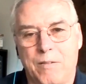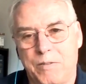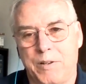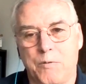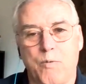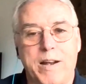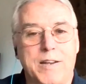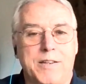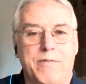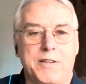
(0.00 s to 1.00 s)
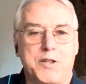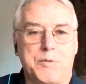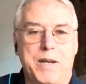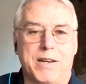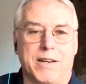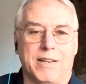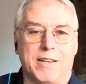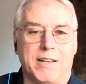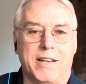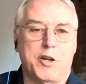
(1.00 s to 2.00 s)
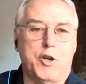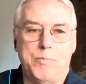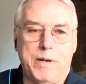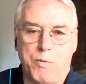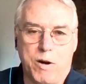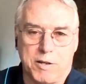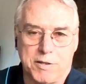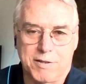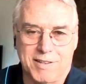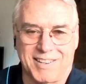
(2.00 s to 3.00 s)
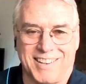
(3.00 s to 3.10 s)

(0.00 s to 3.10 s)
Relatively speaking, it could be worse,